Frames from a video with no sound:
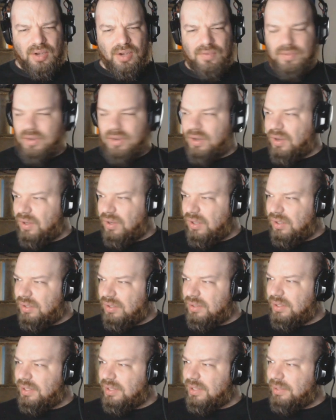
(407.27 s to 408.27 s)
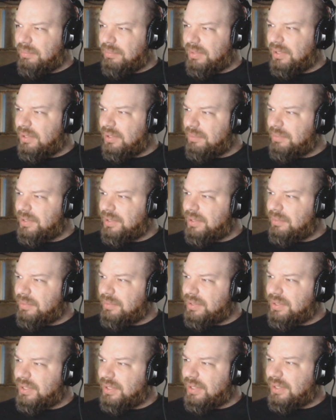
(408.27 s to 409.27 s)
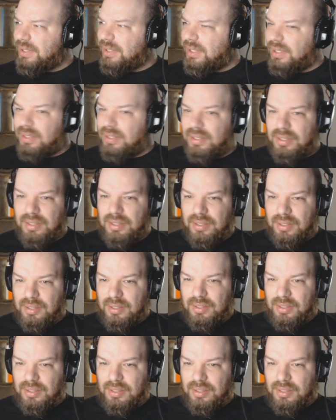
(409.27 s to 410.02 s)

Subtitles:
Overhaul. Let me double check that.